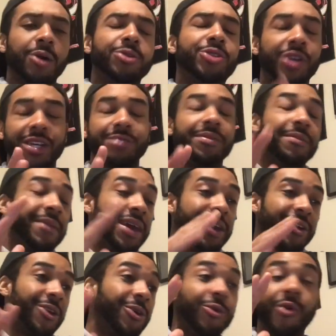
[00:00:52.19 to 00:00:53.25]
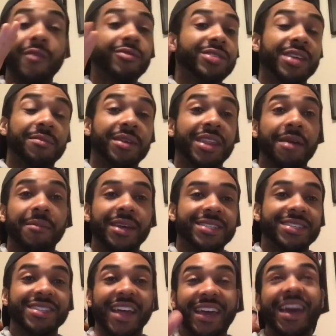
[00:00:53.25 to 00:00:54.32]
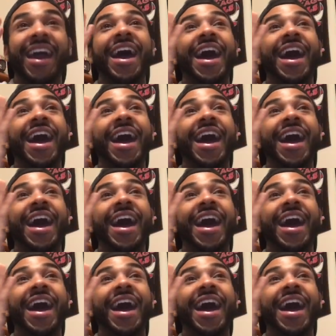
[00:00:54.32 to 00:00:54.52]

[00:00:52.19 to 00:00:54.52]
Oh, trust me, man or girl, whoever sent me that message, like,